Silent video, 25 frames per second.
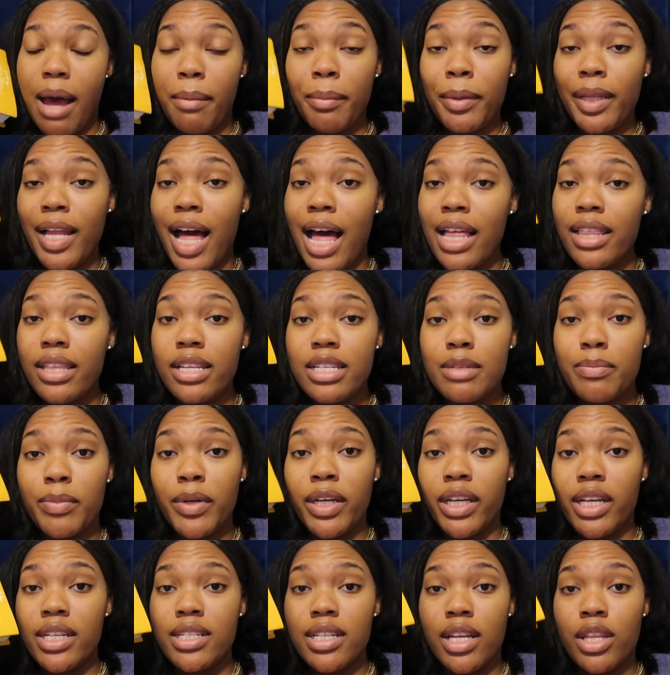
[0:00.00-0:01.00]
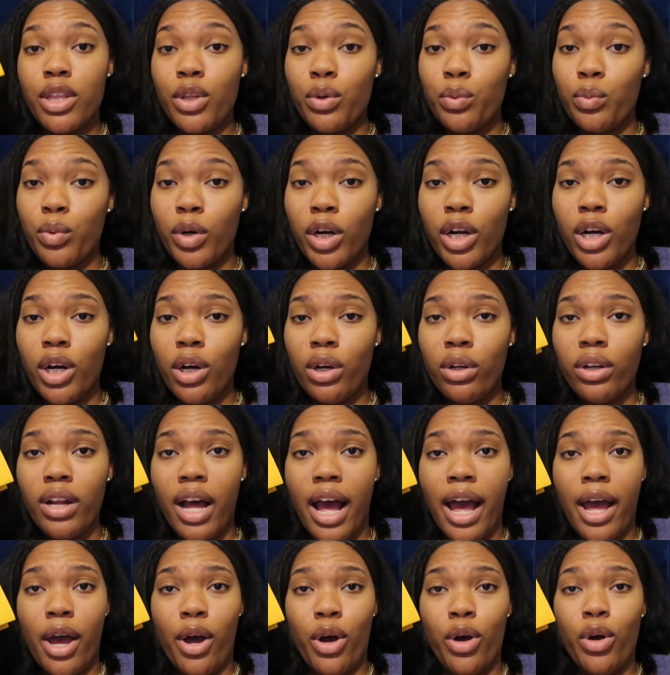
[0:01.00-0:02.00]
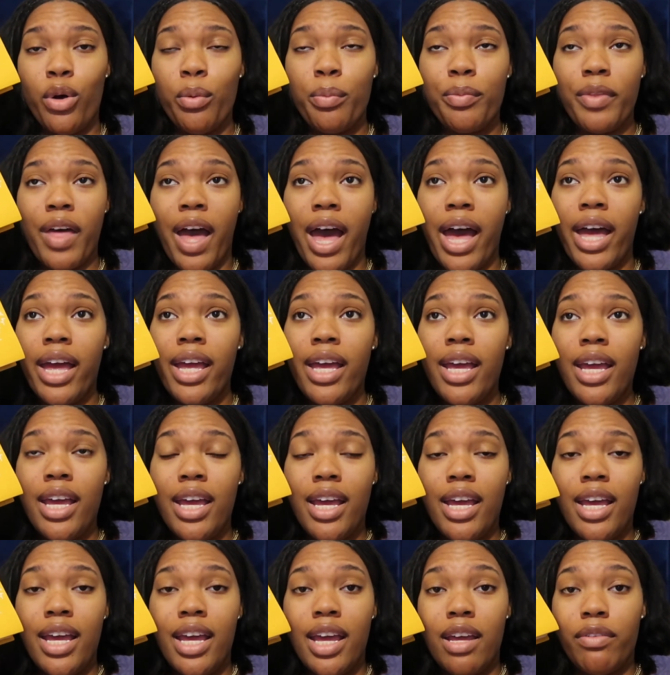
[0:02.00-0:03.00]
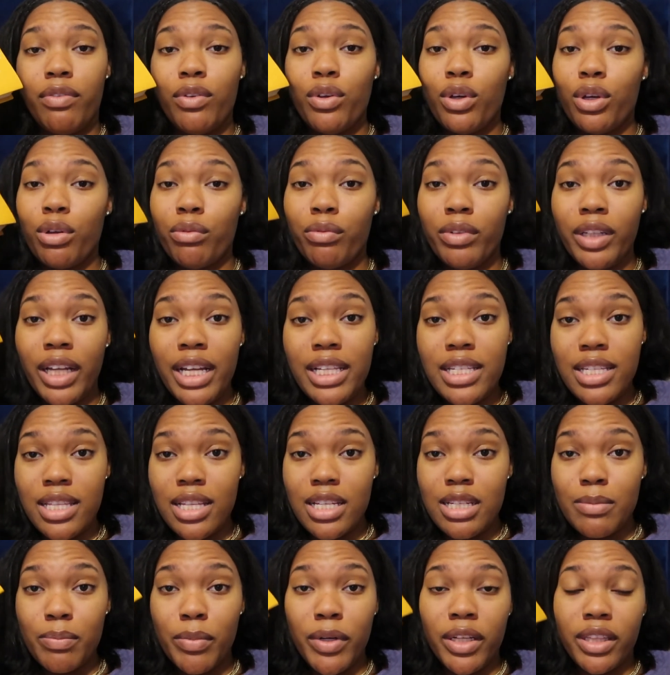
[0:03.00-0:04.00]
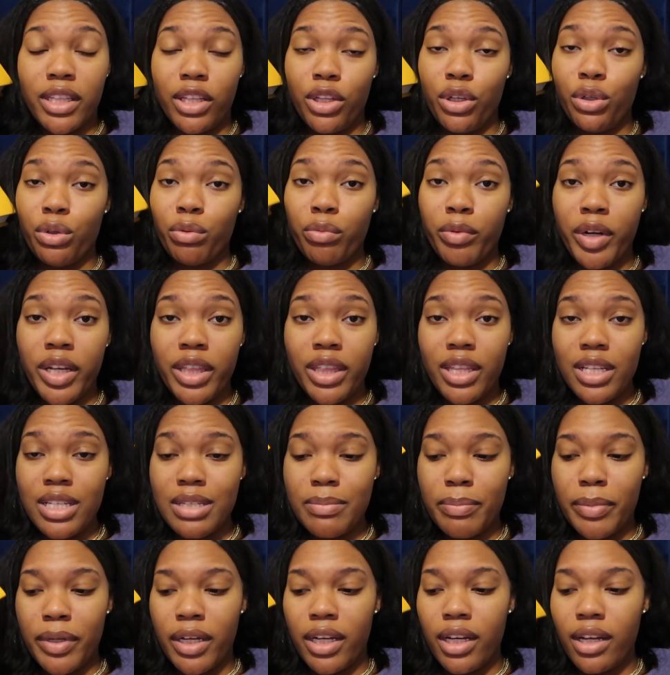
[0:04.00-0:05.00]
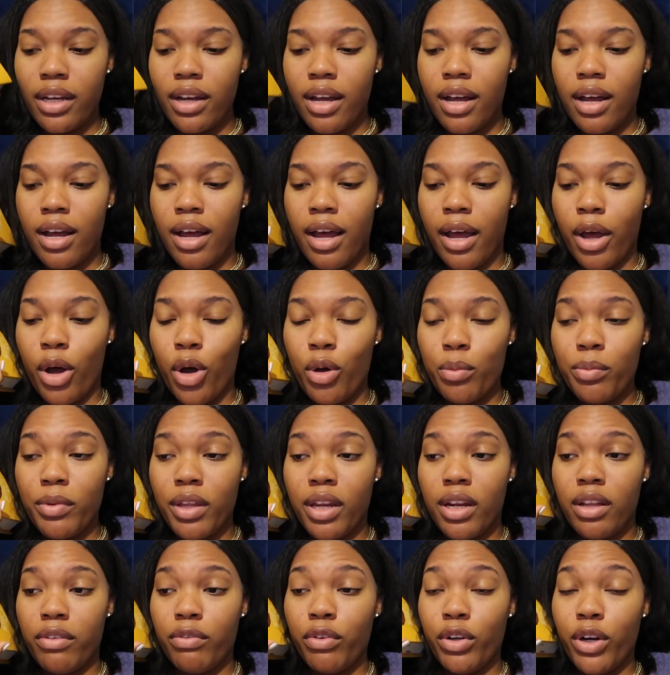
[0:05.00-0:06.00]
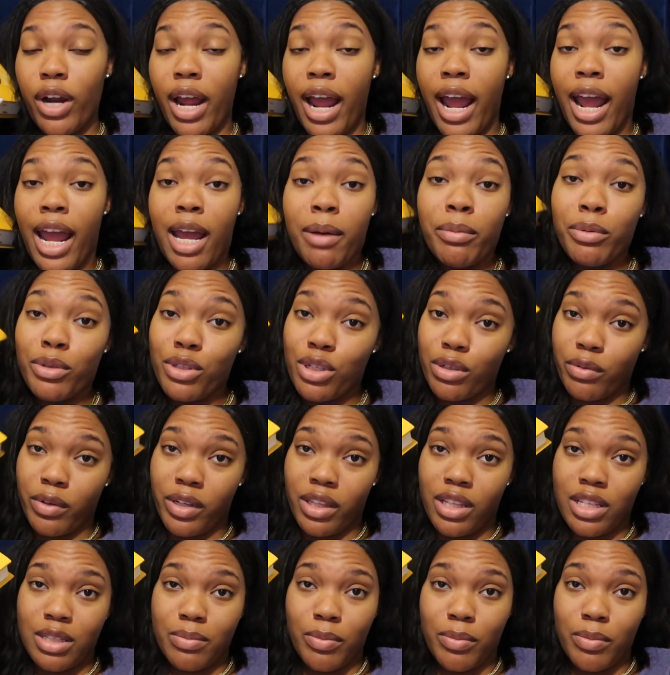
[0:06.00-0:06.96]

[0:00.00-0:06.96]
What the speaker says: I'm glad this book is in the world. I hope that if you can relate to this book, that you'll read this book. I hope that if you're able to read this